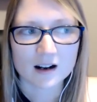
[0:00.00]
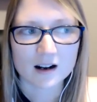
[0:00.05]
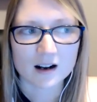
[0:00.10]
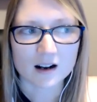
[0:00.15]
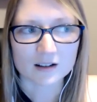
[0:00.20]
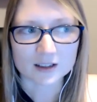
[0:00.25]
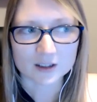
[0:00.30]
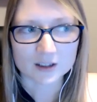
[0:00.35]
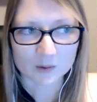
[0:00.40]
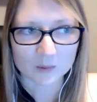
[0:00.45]

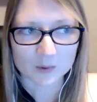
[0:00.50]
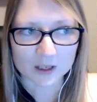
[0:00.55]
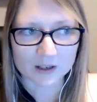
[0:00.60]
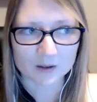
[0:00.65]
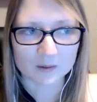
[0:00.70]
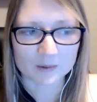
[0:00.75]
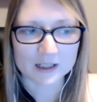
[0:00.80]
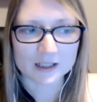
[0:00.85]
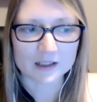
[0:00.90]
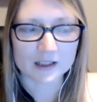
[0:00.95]
also one of
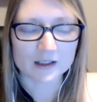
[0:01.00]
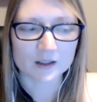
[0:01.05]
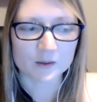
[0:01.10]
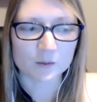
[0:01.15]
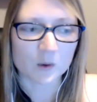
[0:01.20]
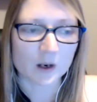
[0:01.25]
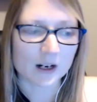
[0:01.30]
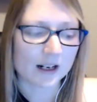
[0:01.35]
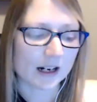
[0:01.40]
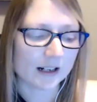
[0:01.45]
the reasons
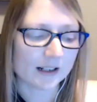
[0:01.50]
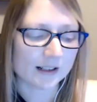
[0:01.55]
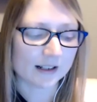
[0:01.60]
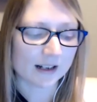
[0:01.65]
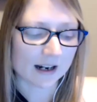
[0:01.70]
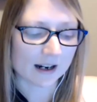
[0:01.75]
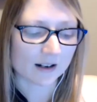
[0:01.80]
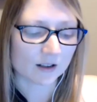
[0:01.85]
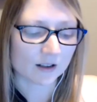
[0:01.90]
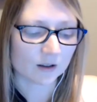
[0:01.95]
why I
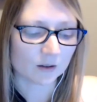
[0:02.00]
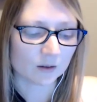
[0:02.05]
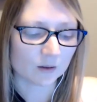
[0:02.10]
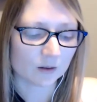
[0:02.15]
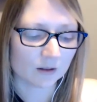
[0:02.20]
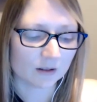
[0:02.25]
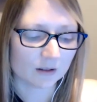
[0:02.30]
now